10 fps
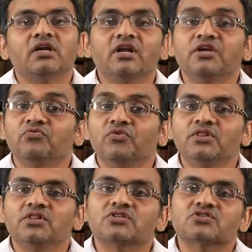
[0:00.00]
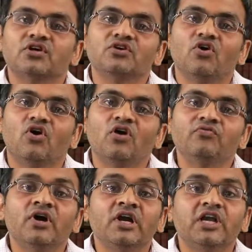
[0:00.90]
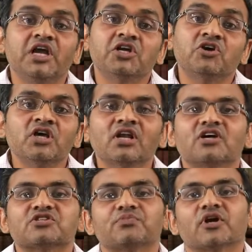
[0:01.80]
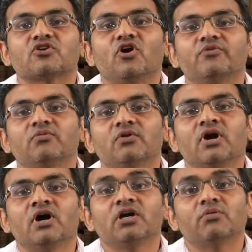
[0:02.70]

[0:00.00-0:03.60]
dealing with the study of territorial aspect of de uh,